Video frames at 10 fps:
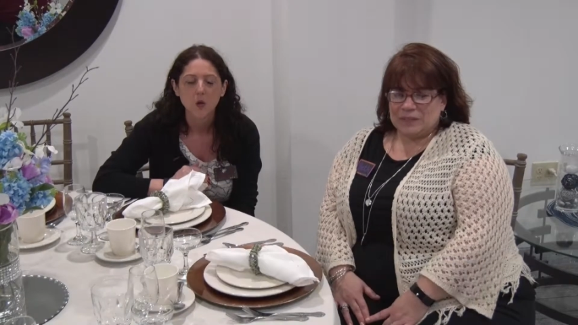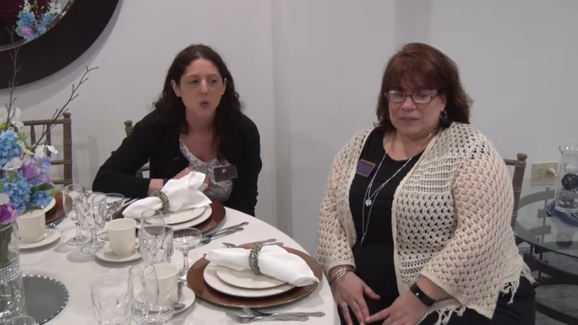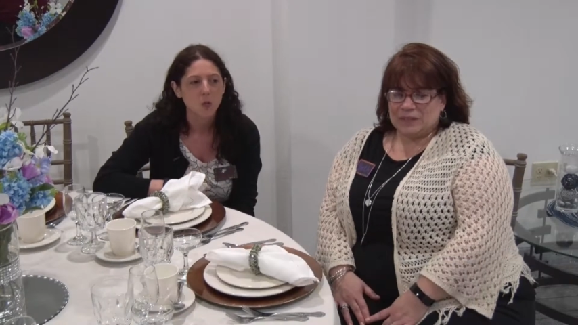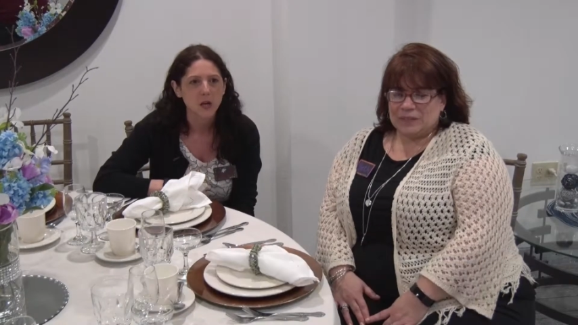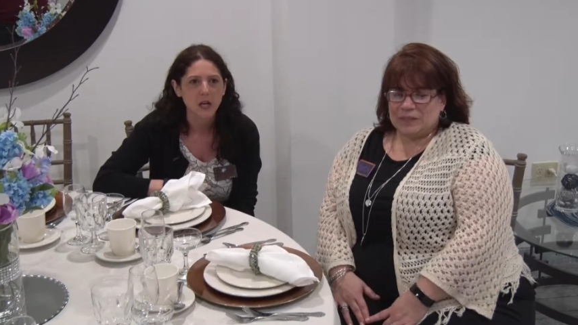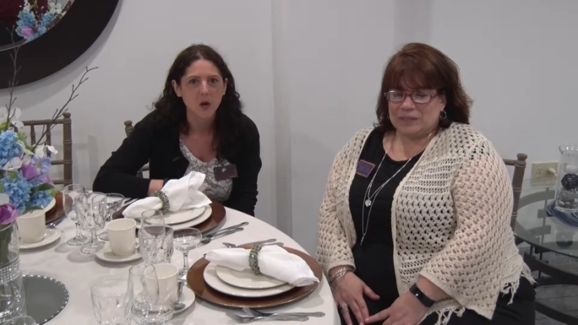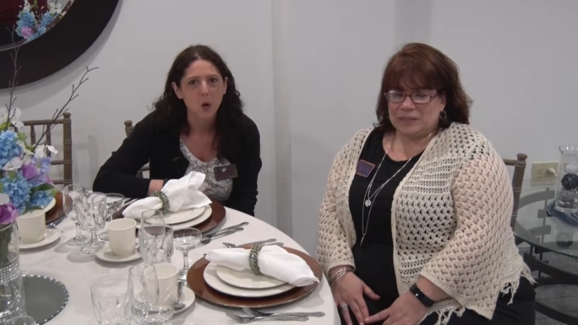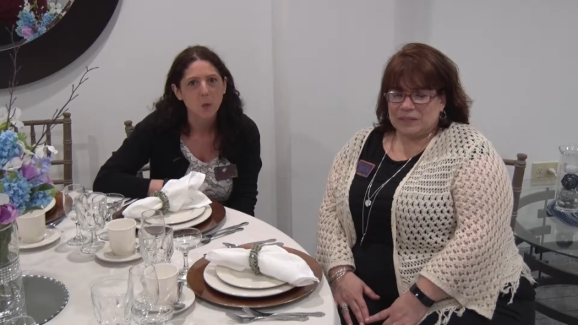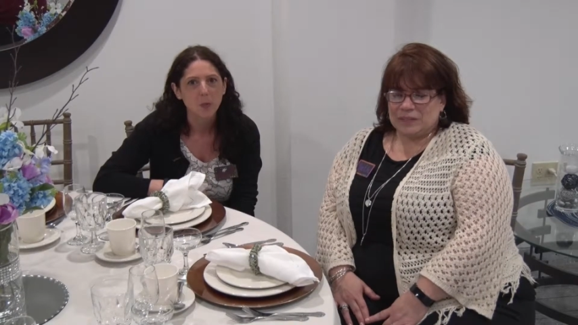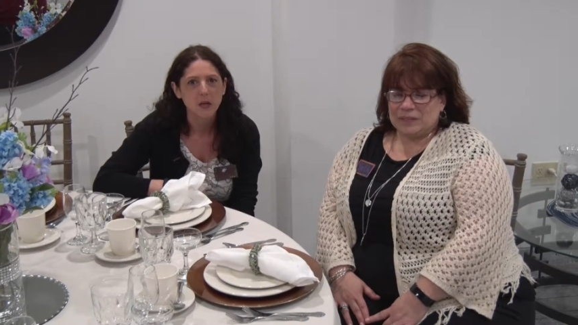Speaker 1: We
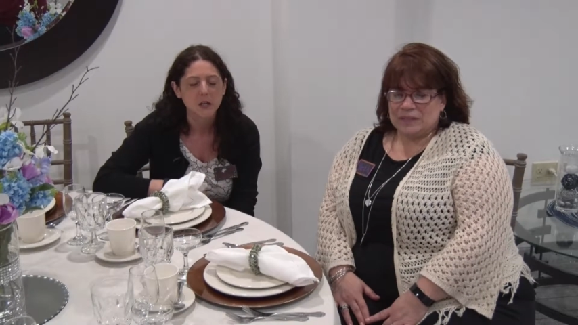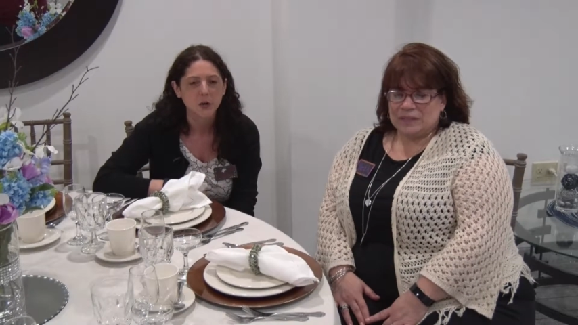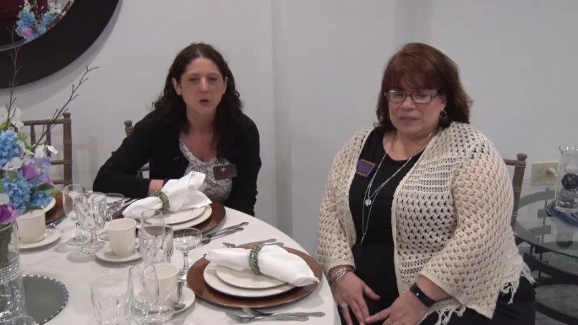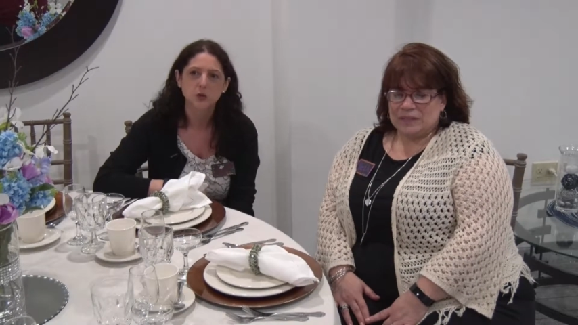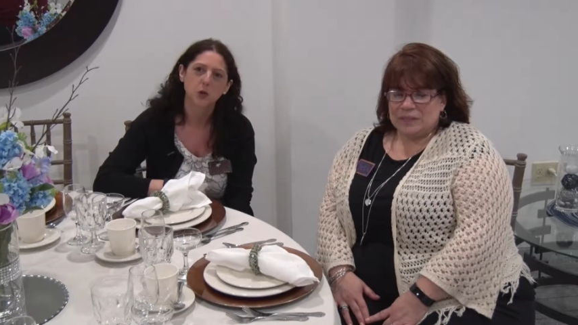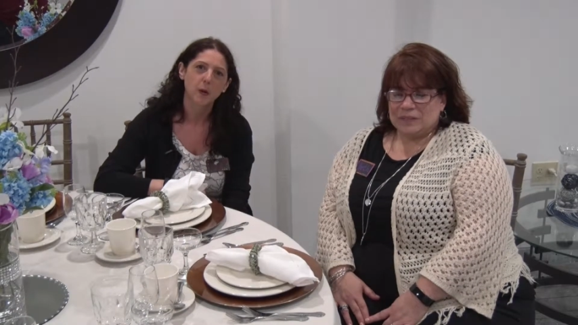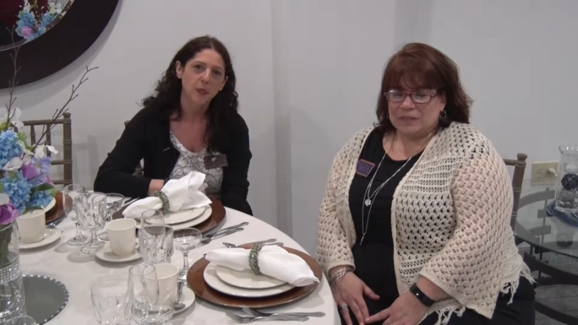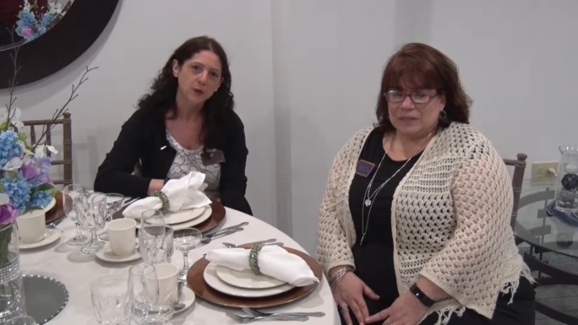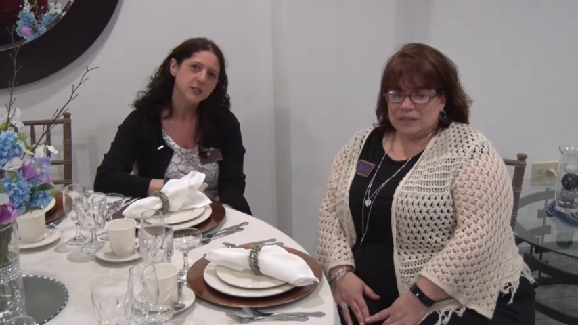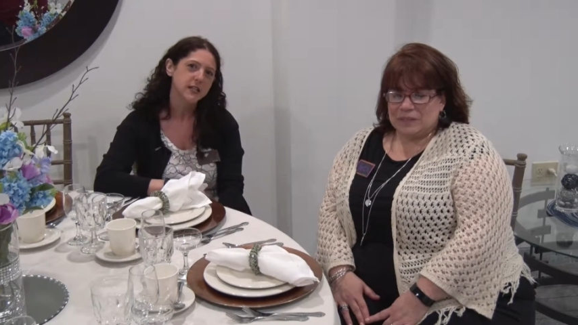opened October
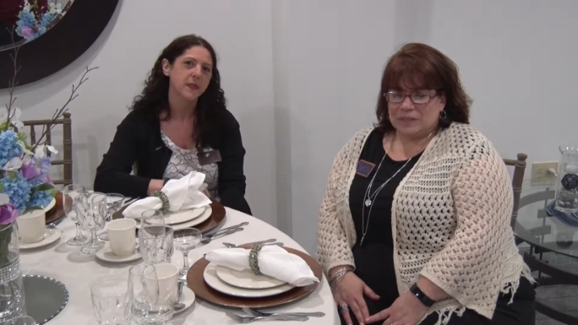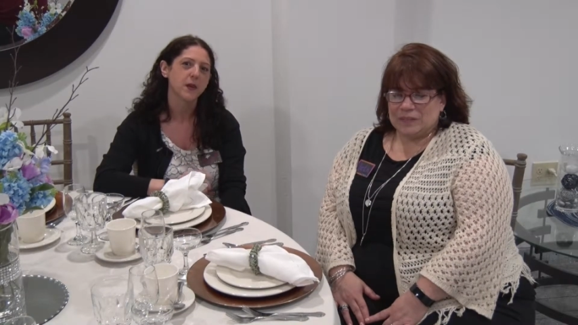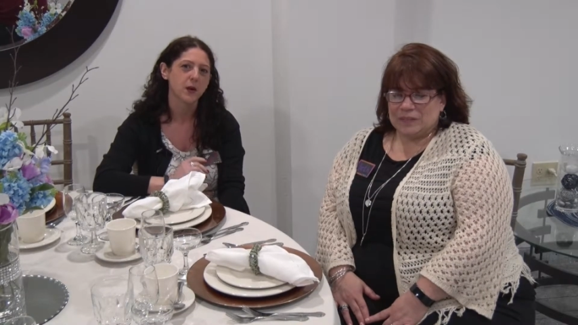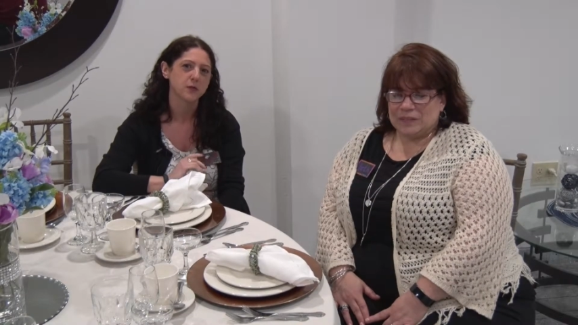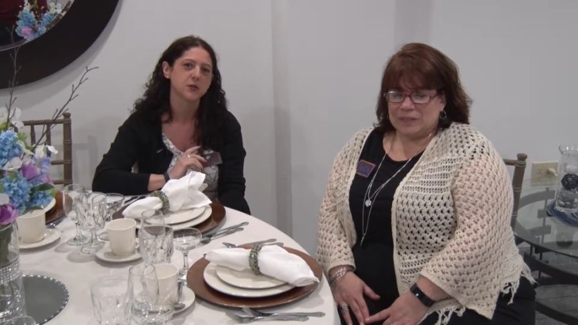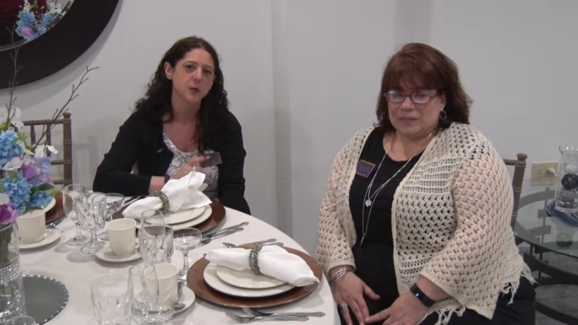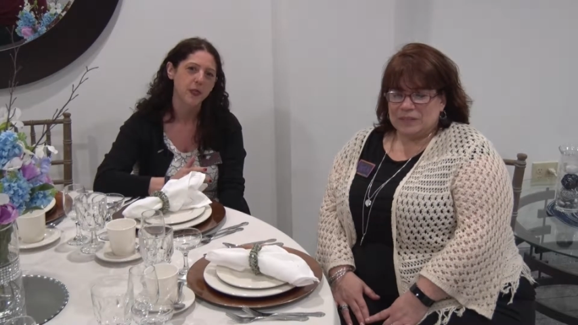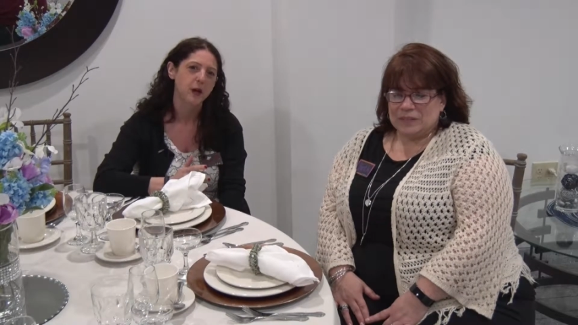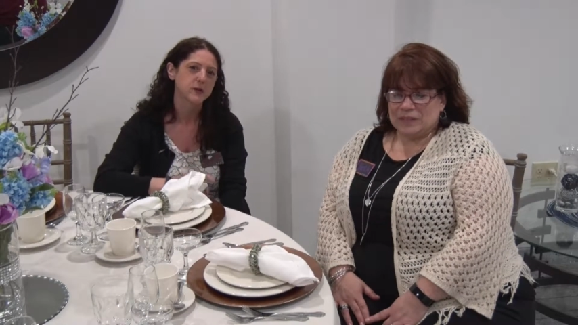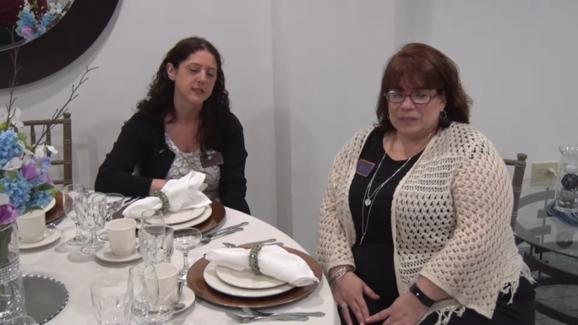13th of
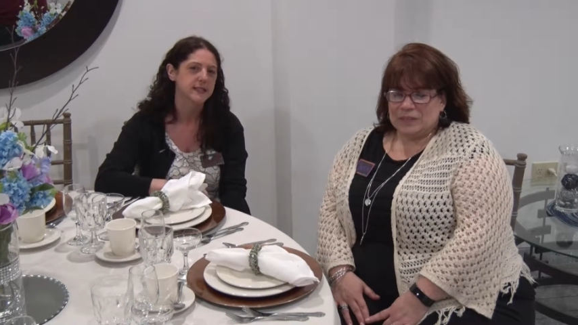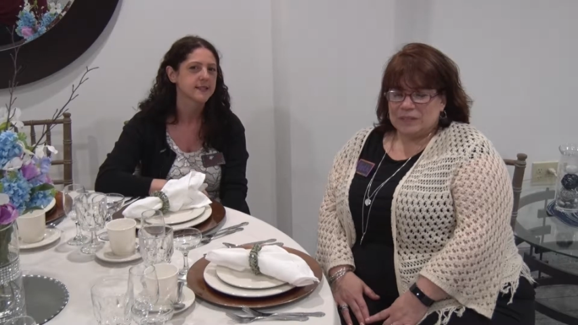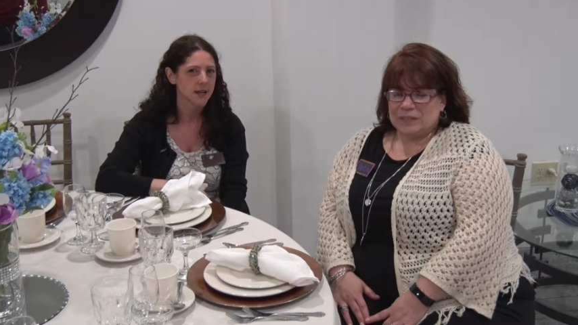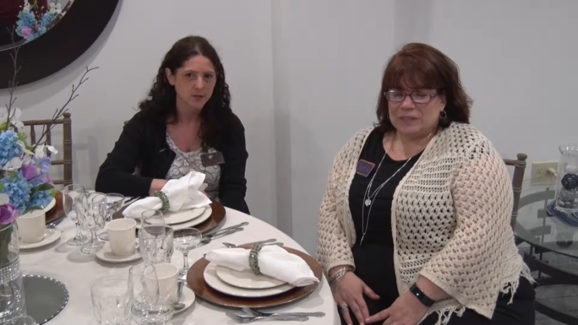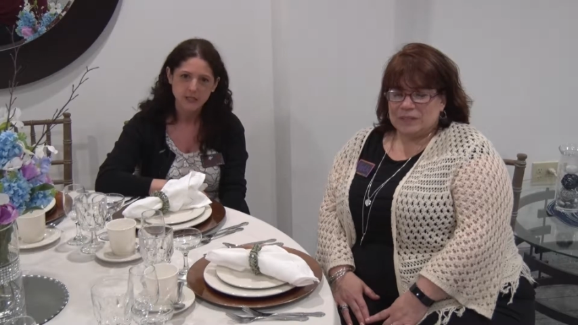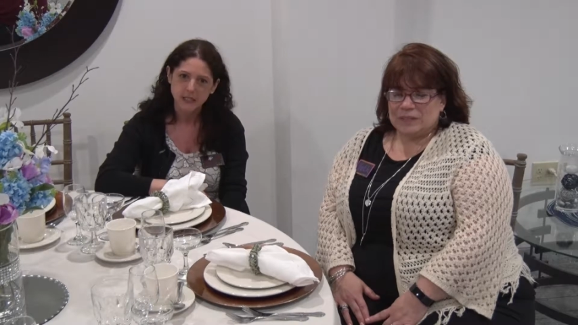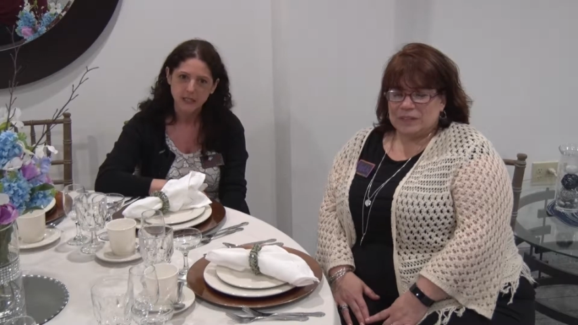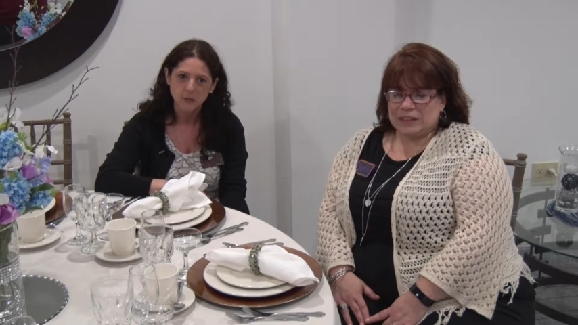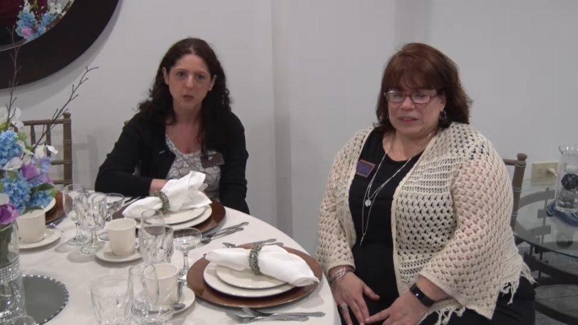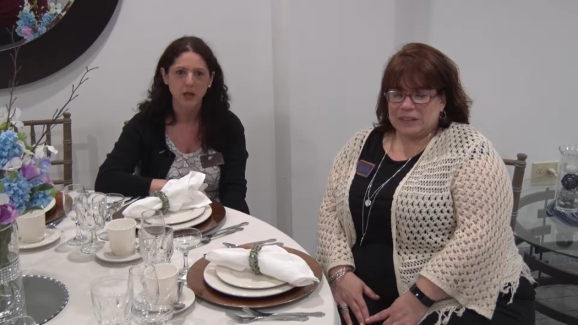
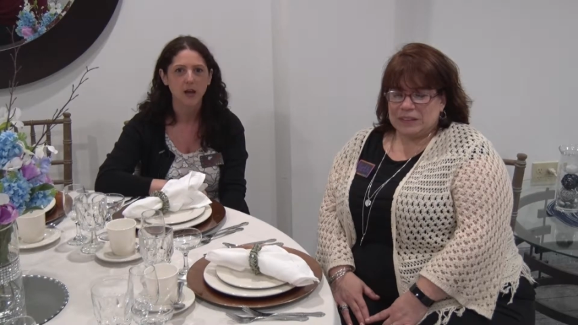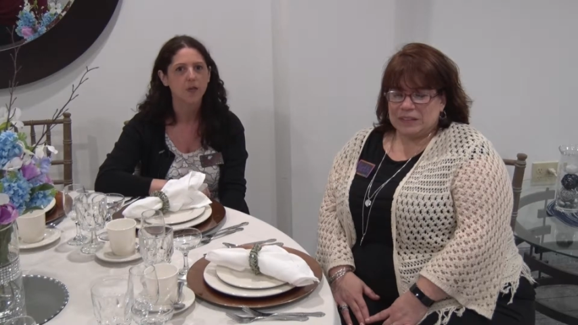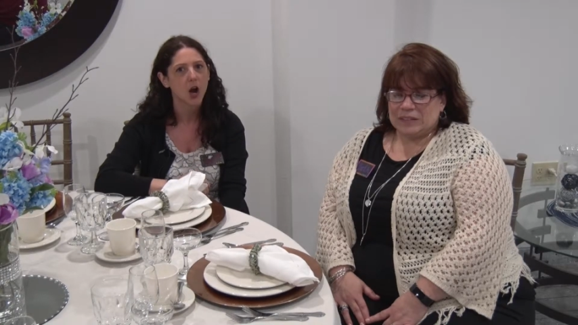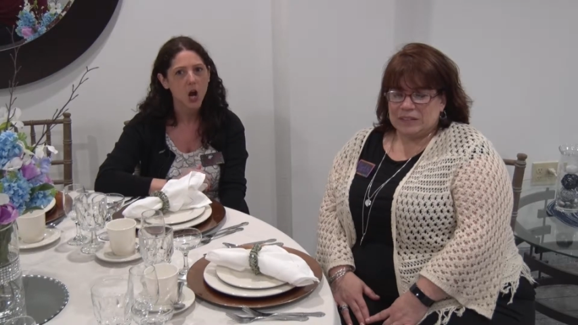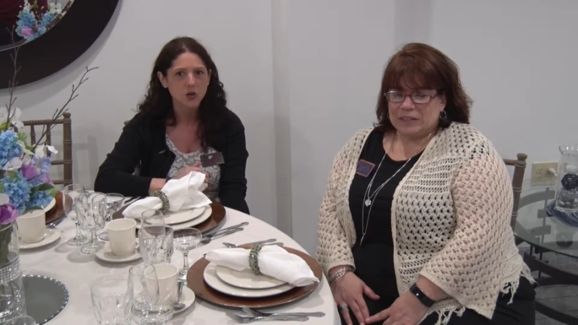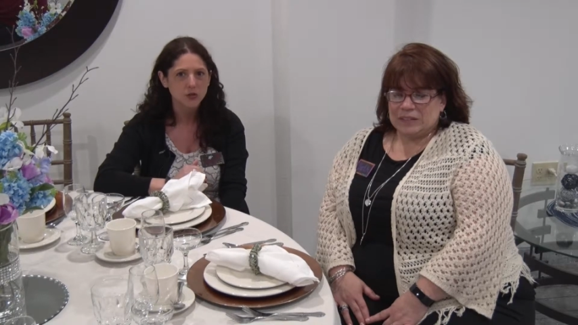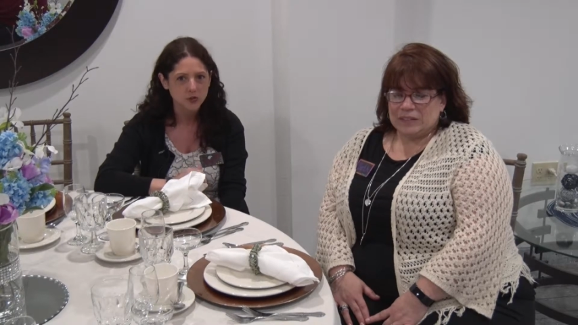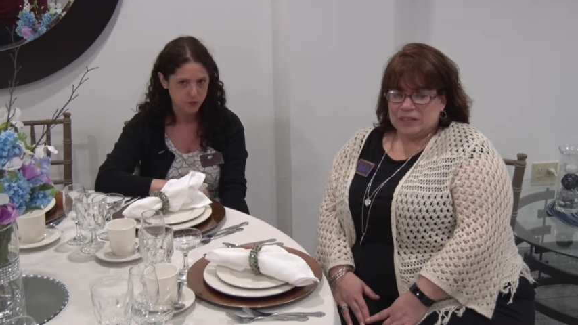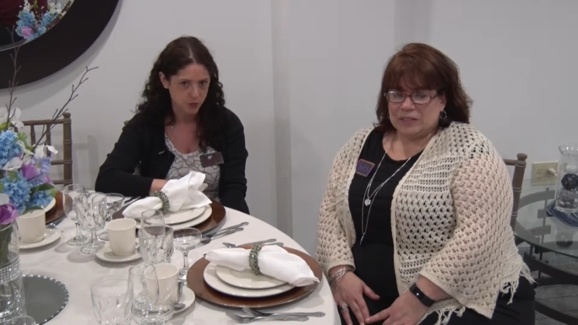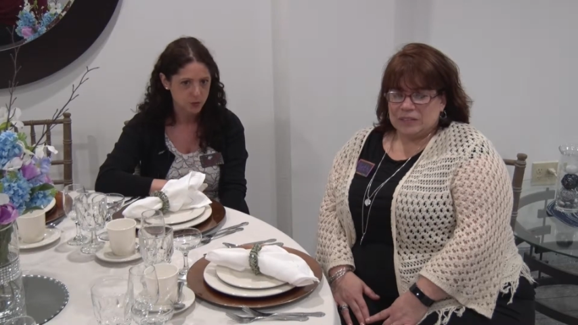2017. We have 100
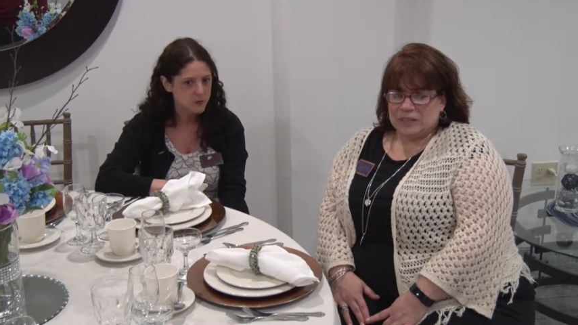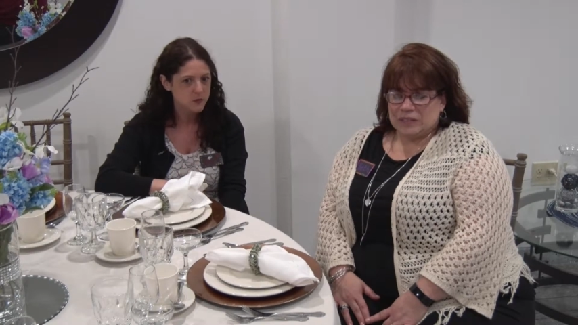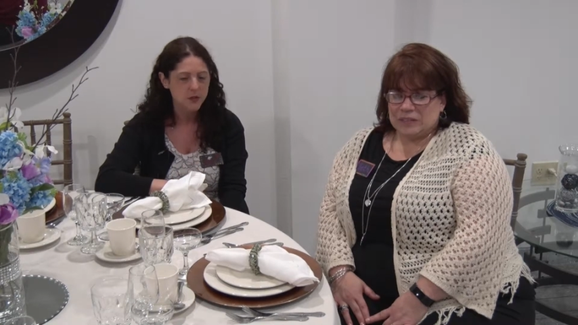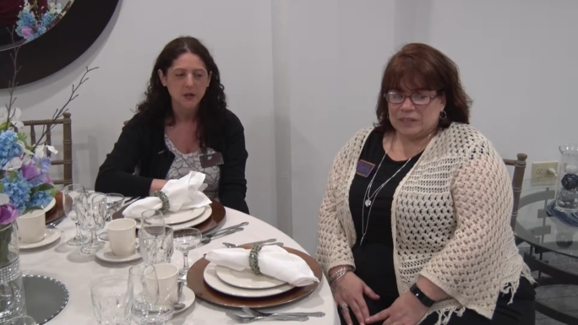rooms.